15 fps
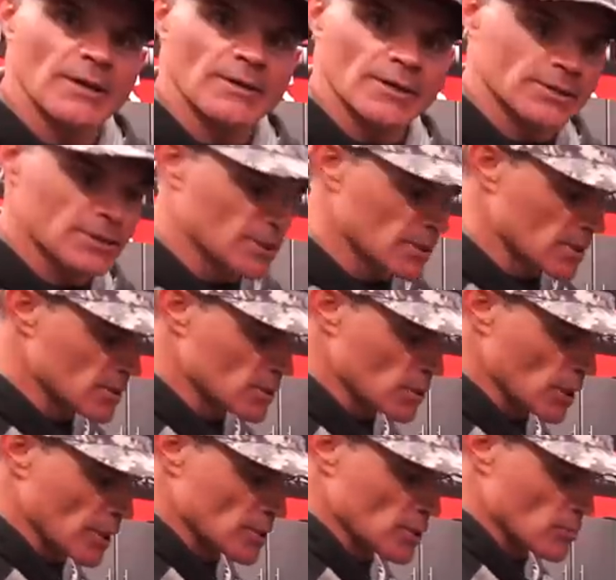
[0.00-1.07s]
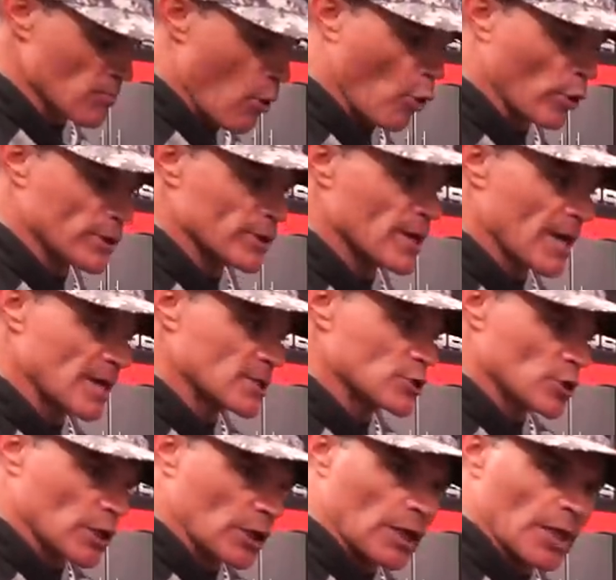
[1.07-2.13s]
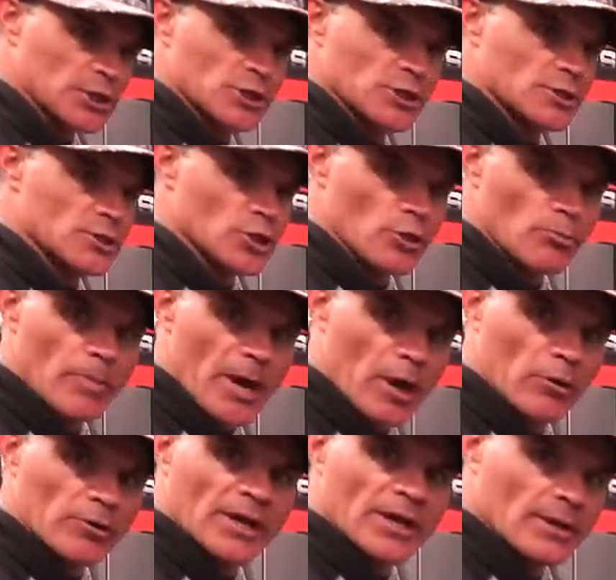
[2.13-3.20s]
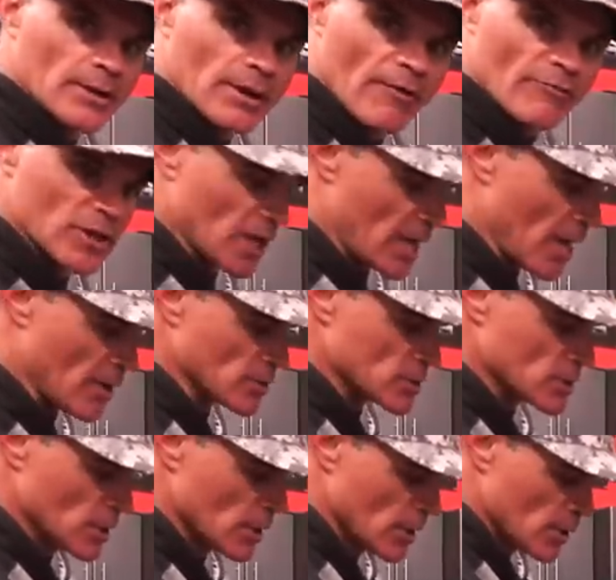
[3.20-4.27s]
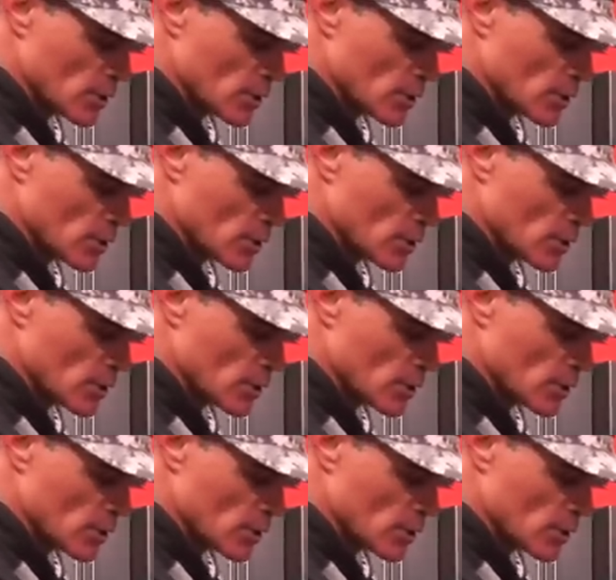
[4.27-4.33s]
This is as important as your clutches, your belt, everything else.